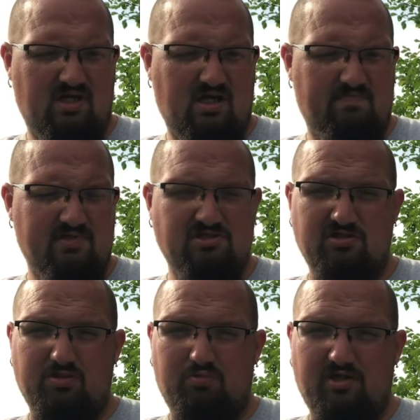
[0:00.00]
I'm not
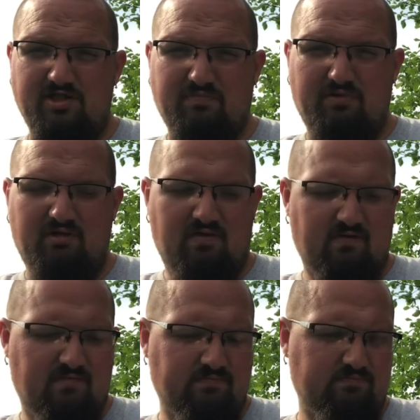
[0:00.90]
sure the price point of
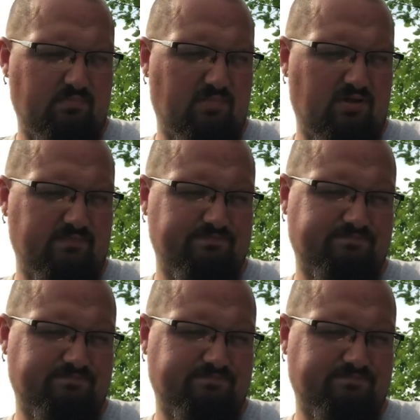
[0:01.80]
it, but